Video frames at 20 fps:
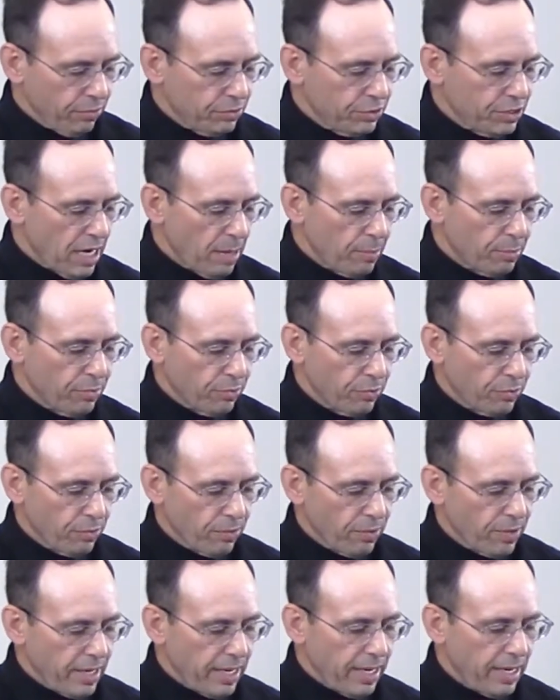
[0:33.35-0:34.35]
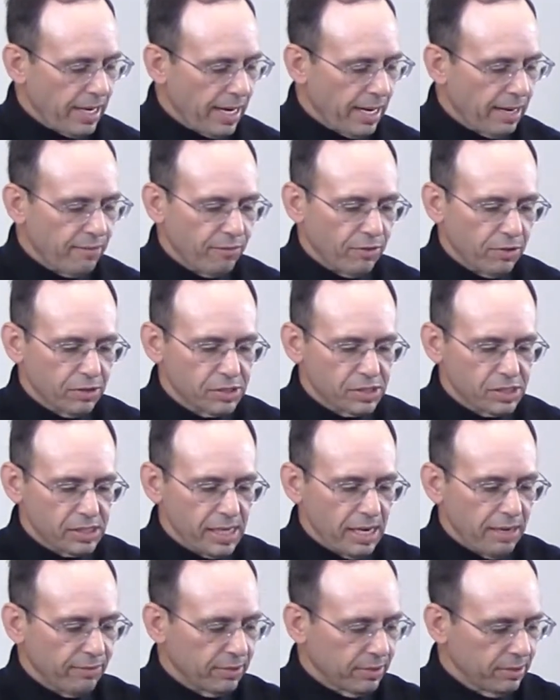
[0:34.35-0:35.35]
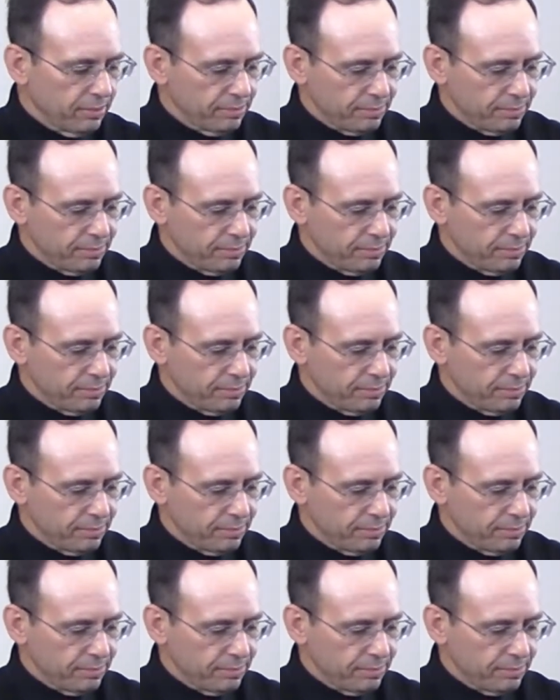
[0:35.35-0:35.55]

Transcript: chapter 3 and verse 7.